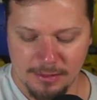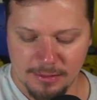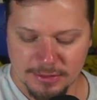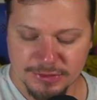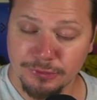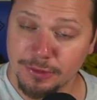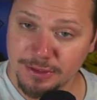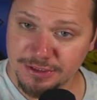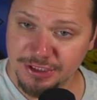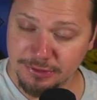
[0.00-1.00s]
Sword
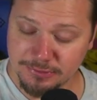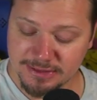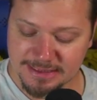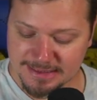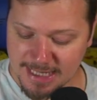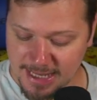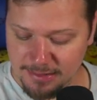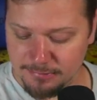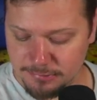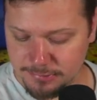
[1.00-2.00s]
and Shield set.
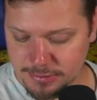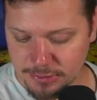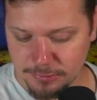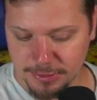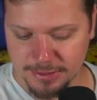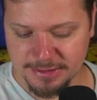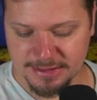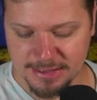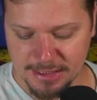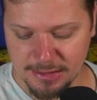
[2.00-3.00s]
So we're gonna
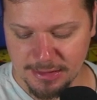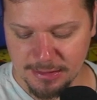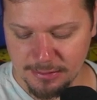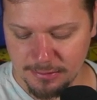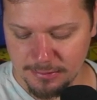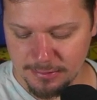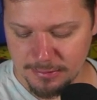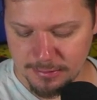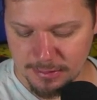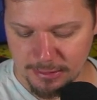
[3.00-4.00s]
see
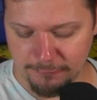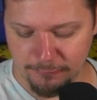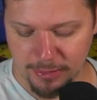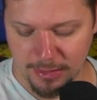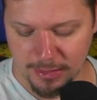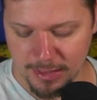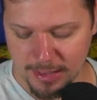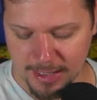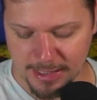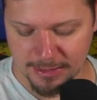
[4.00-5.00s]
if we can
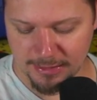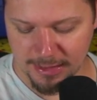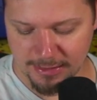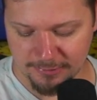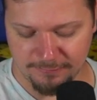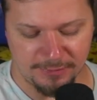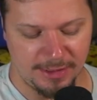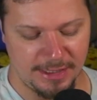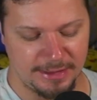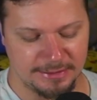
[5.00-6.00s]
get anything out of
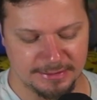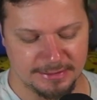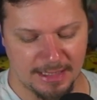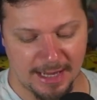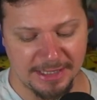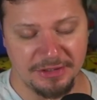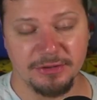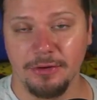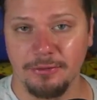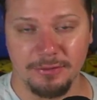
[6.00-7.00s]
these. I
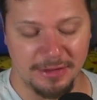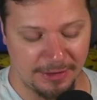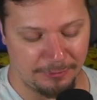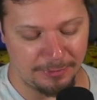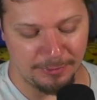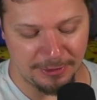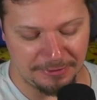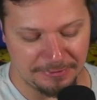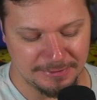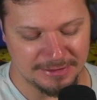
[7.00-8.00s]
don't think we
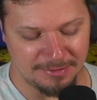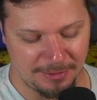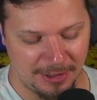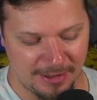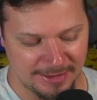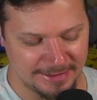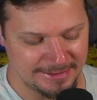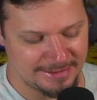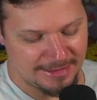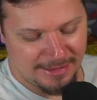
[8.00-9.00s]
will, to be honest.